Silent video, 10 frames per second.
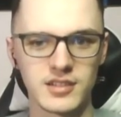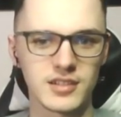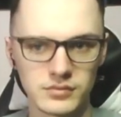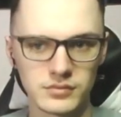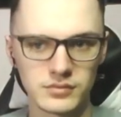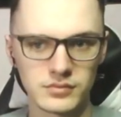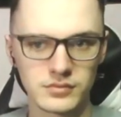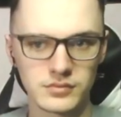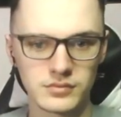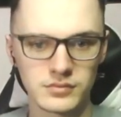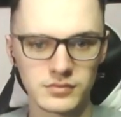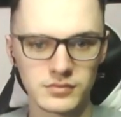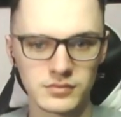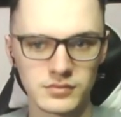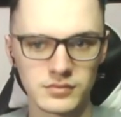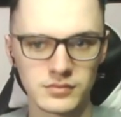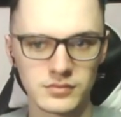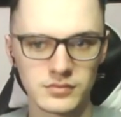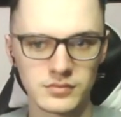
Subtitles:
[no speech]